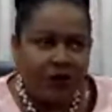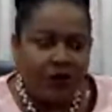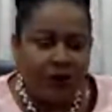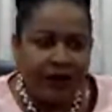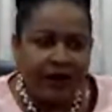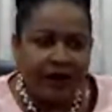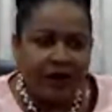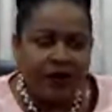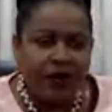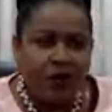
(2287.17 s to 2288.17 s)

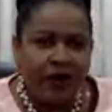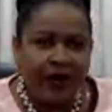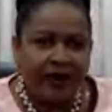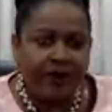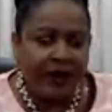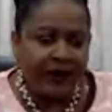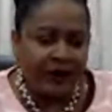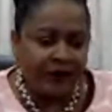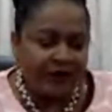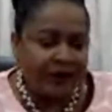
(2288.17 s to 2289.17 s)
where you can where the
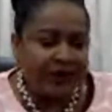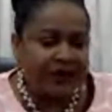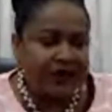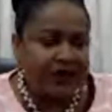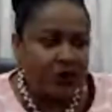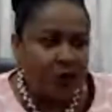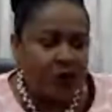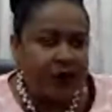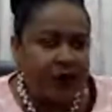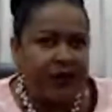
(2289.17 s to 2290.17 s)
governments can
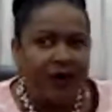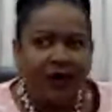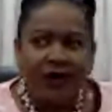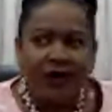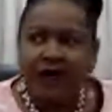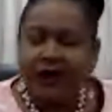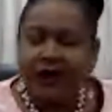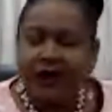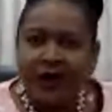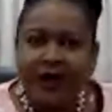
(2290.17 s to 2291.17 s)
go in and
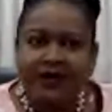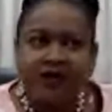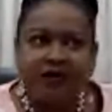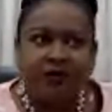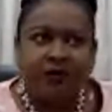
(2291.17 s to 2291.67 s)
look at